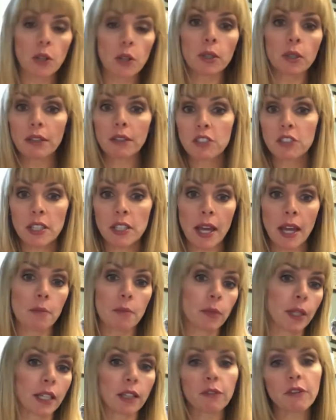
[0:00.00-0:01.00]
give to them,
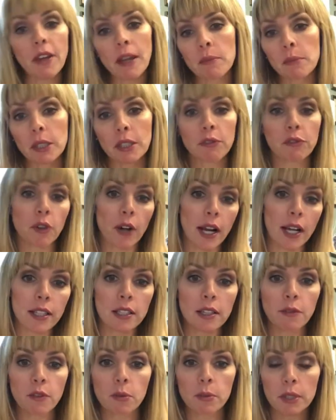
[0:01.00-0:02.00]
like family, friends.
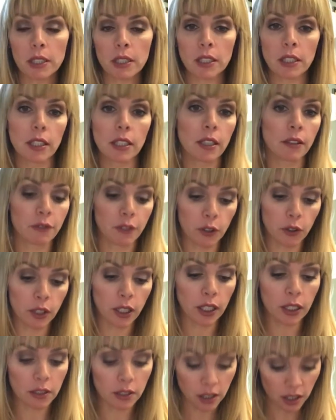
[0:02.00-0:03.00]
Everyone's going to give your
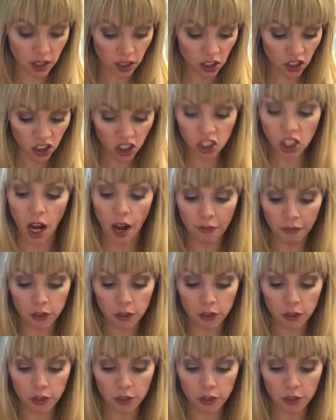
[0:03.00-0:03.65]
kids stuff.